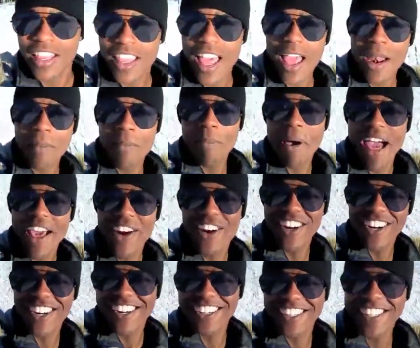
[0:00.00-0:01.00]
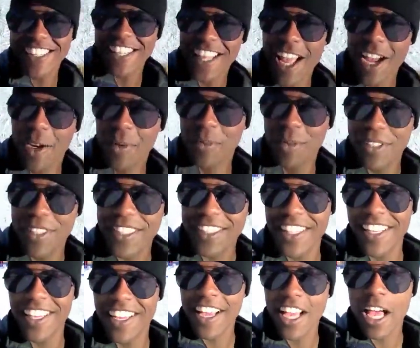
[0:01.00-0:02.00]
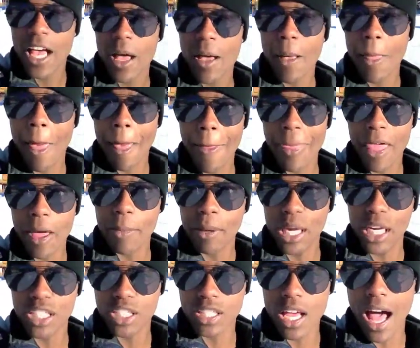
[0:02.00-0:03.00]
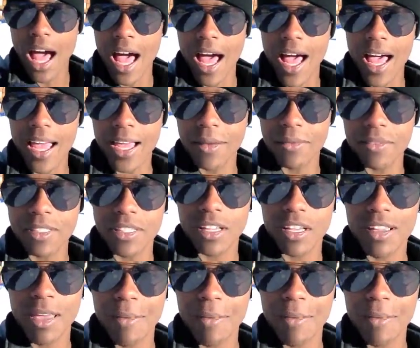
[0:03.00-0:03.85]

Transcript: and better slopes. The big times. Okay,